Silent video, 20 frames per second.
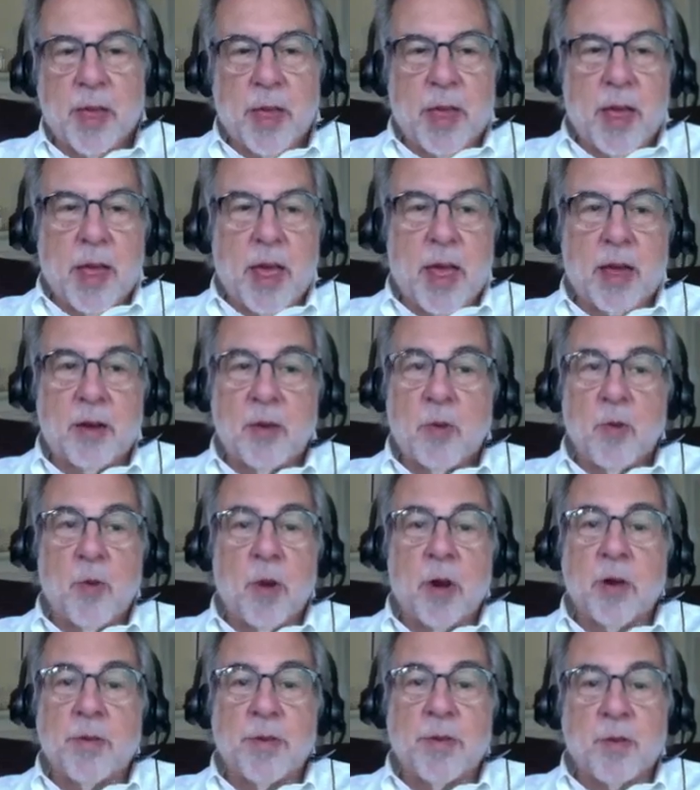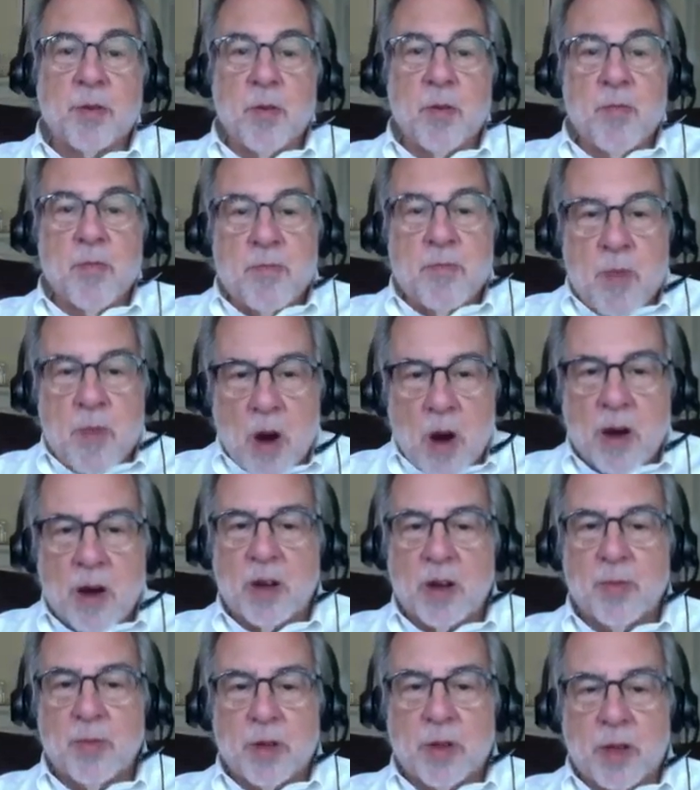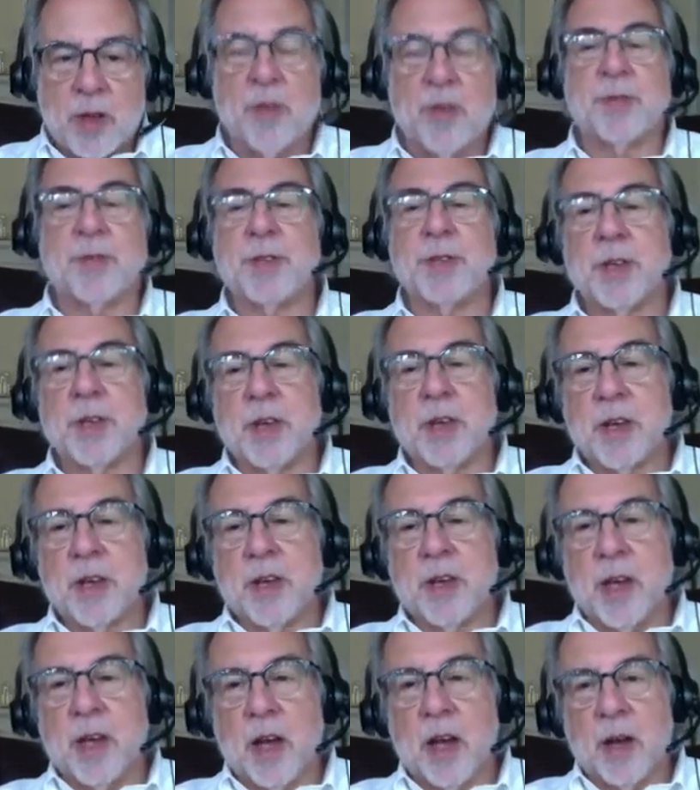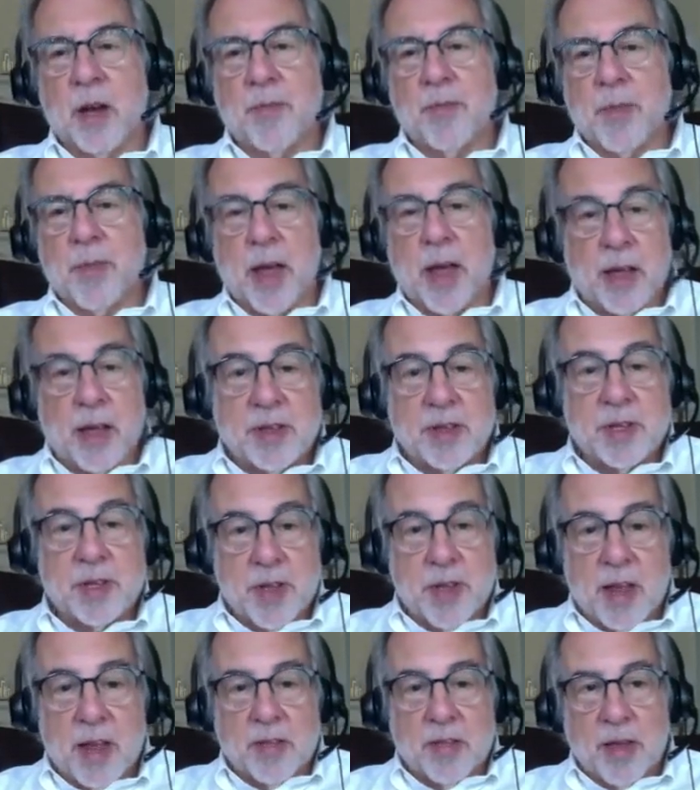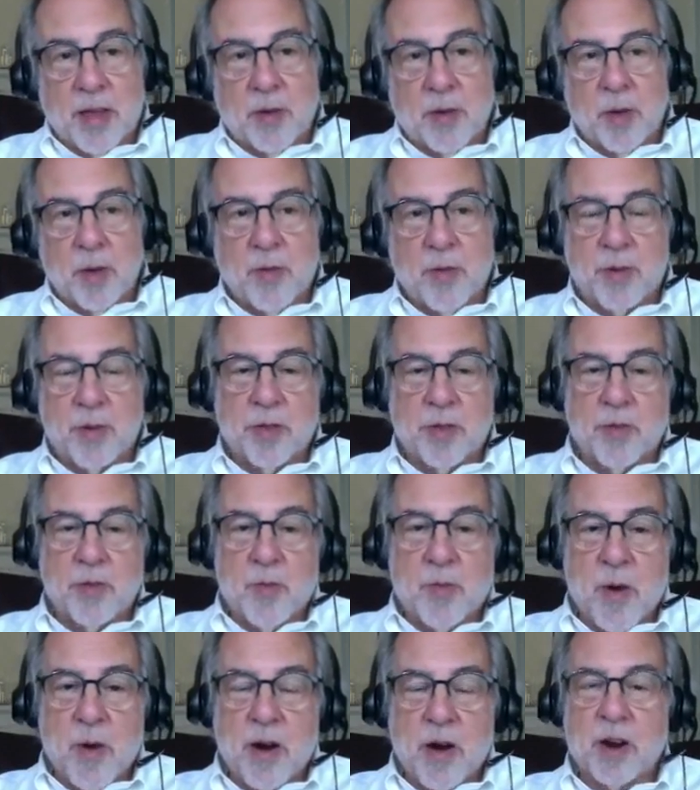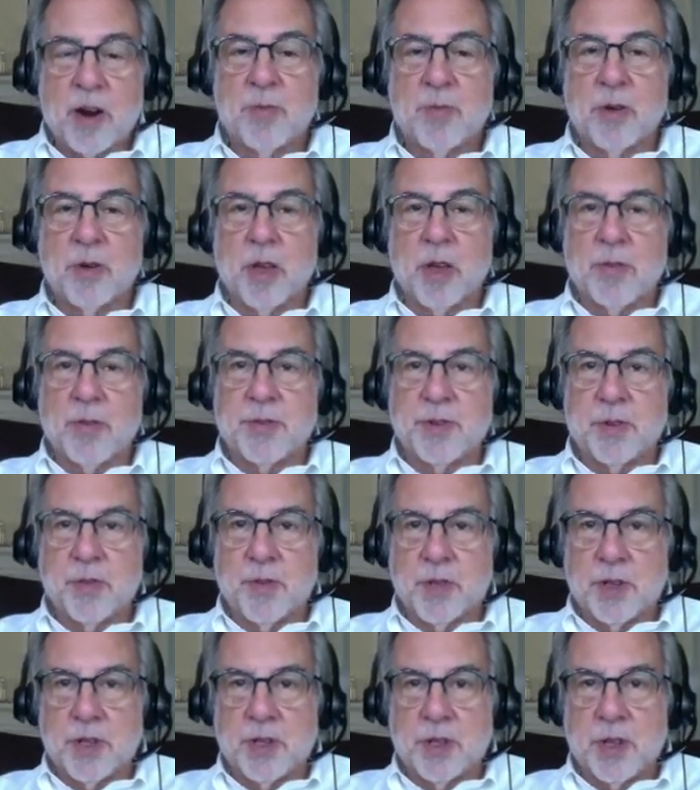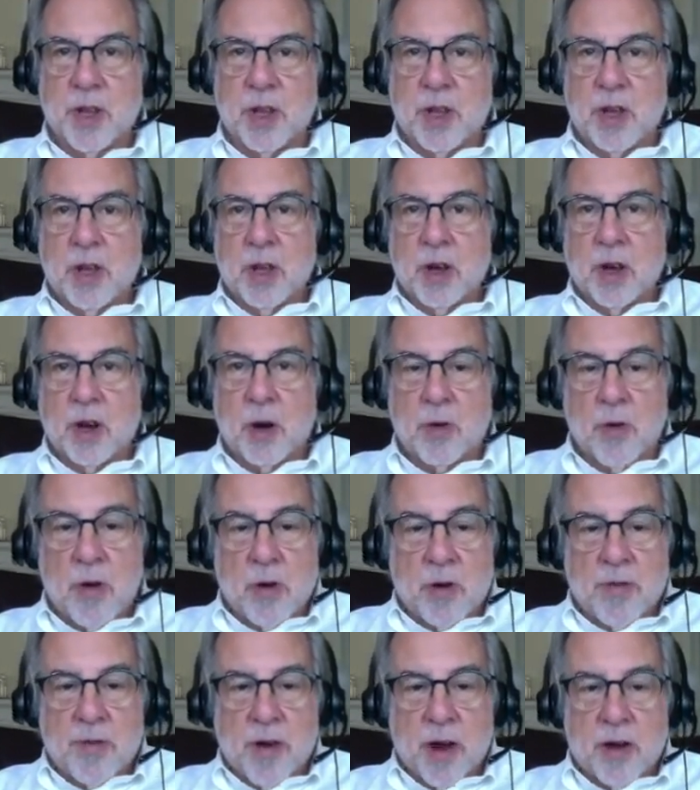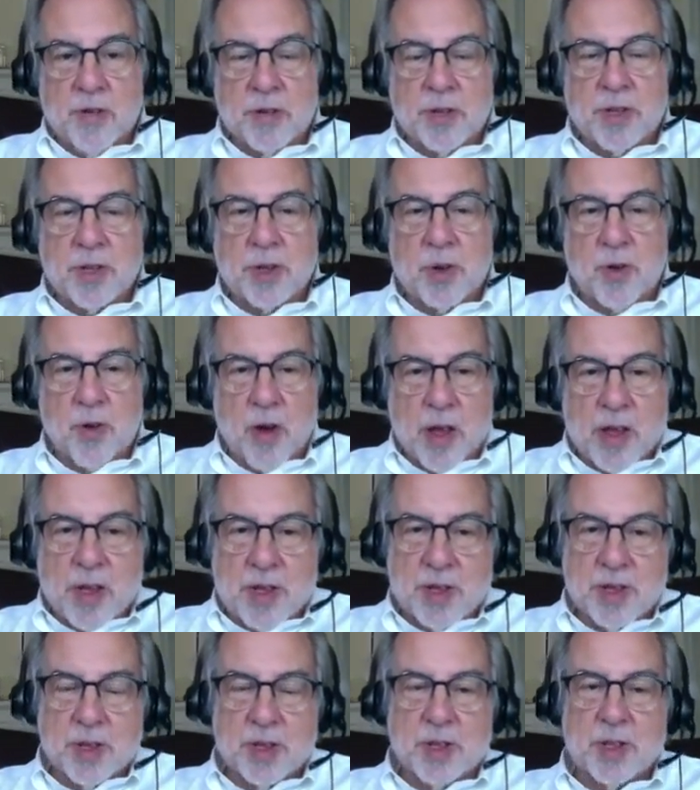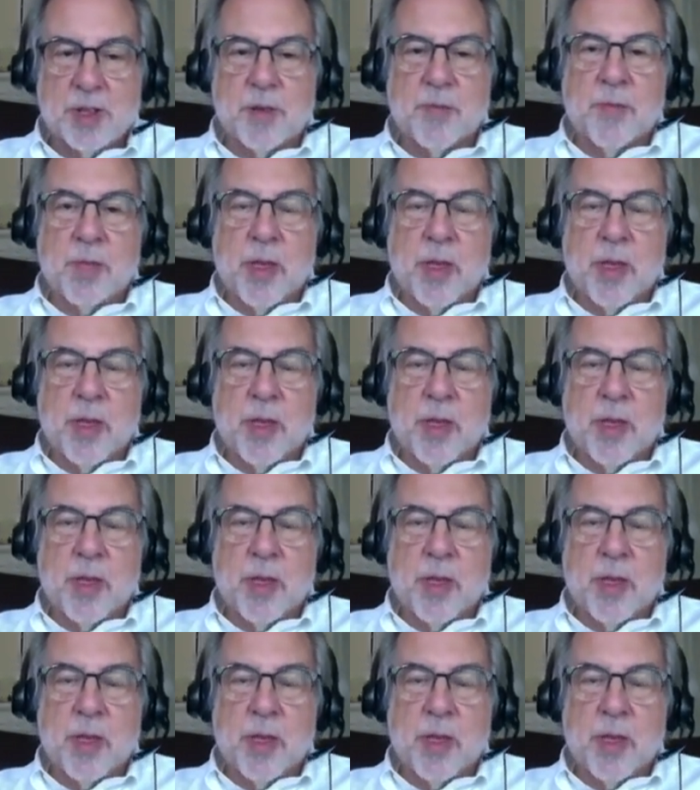And one of the remarkable gifts, I hate to say it that way, but the remarkable gifts of this coronavirus crisis,